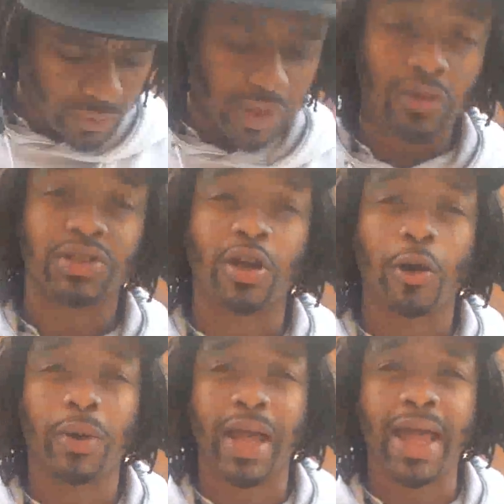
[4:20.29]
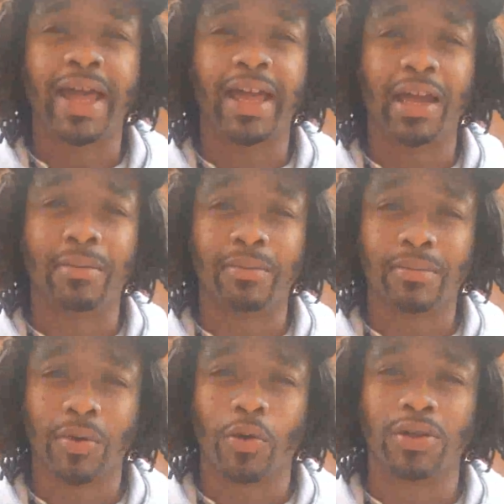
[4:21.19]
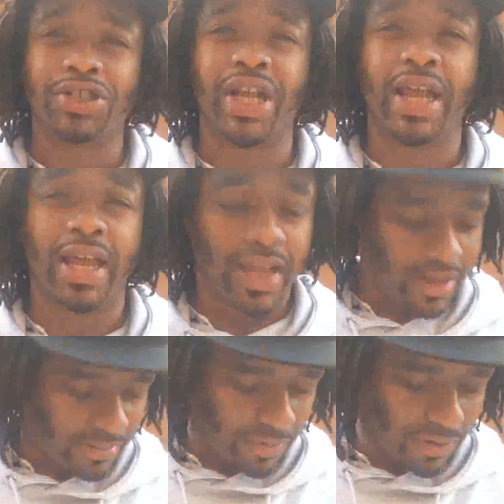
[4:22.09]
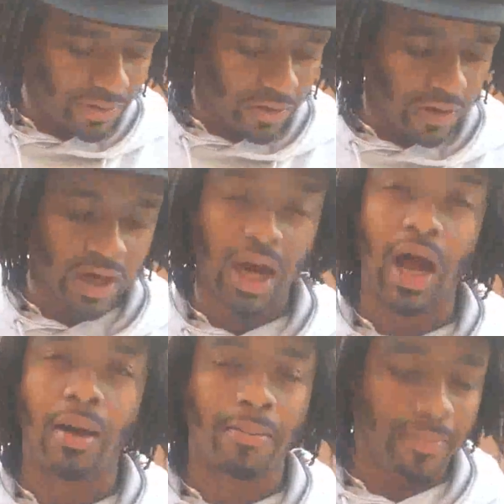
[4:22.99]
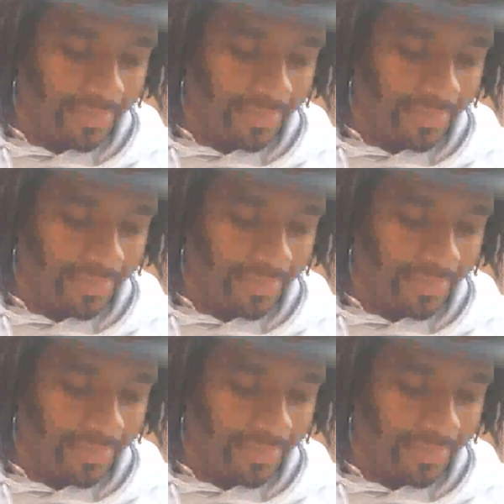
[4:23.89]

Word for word: we're going to start with Ham, or Cham, or Ham.